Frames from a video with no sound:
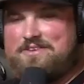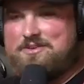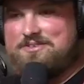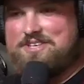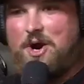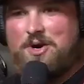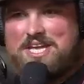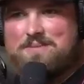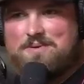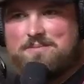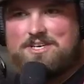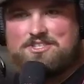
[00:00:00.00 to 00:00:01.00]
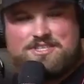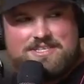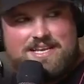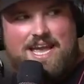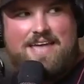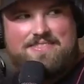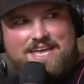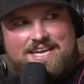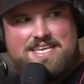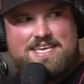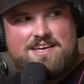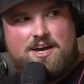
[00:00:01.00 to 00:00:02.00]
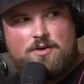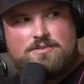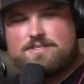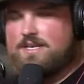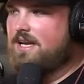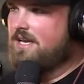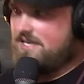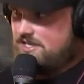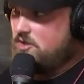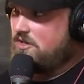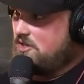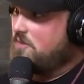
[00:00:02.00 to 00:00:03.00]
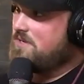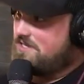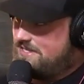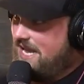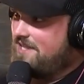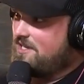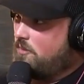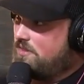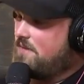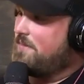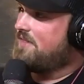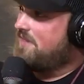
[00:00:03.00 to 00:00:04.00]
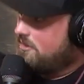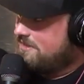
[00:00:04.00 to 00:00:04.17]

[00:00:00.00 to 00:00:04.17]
you don't get permission and then he goes, you'll be standing there with him and they'll